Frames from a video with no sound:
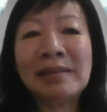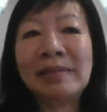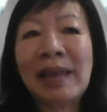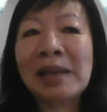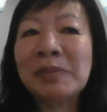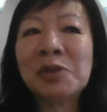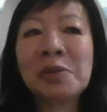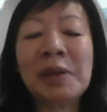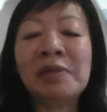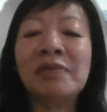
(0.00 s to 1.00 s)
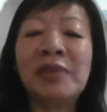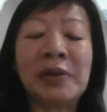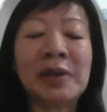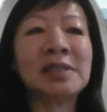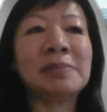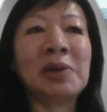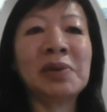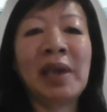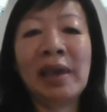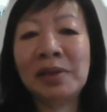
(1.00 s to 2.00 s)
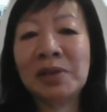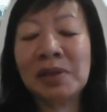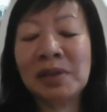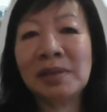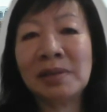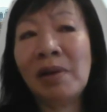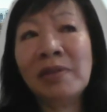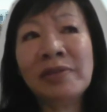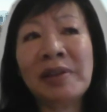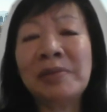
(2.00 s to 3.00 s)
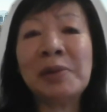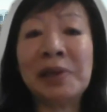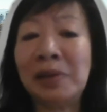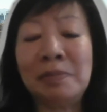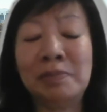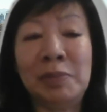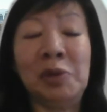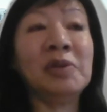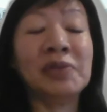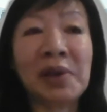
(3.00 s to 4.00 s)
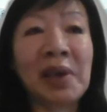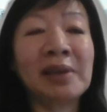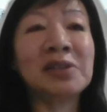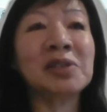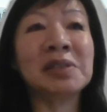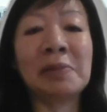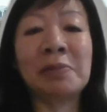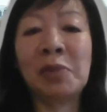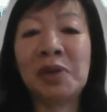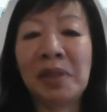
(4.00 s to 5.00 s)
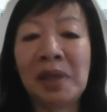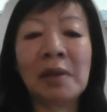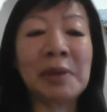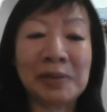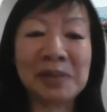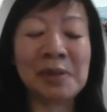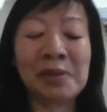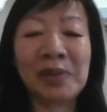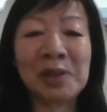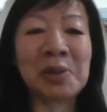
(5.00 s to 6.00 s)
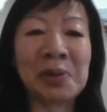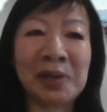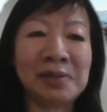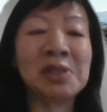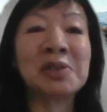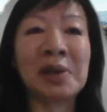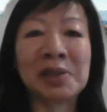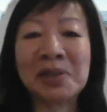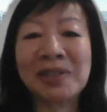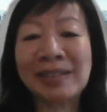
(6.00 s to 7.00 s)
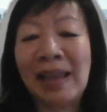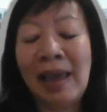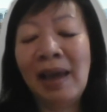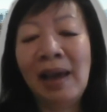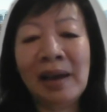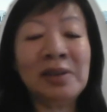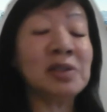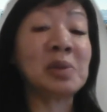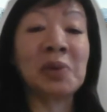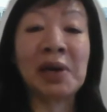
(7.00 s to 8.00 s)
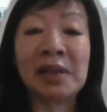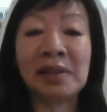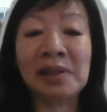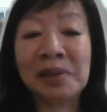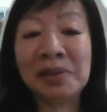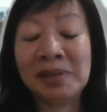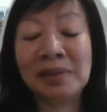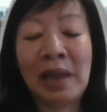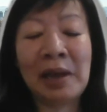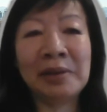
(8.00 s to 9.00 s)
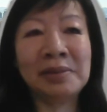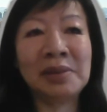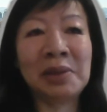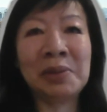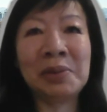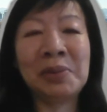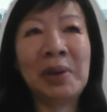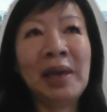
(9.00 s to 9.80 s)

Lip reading: animals would be in very small cages, awfully really beautiful cages. When you think about some of the Victorian structures, I used to work at the London Zoo